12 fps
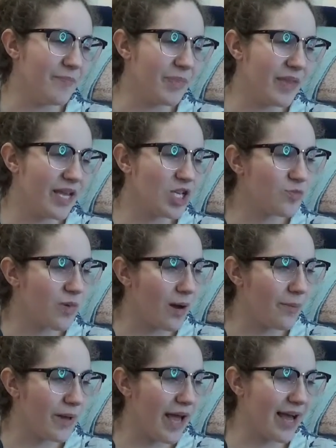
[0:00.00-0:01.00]
Each
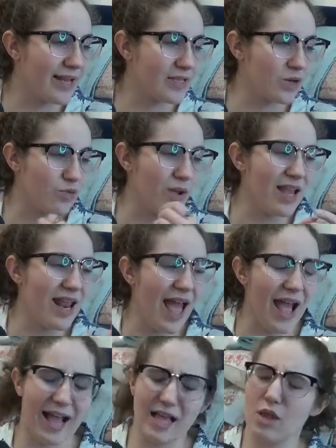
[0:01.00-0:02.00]
bump has a red
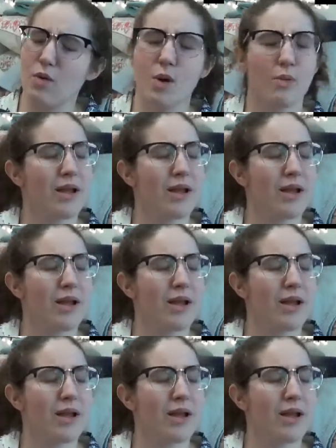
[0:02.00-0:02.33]
halo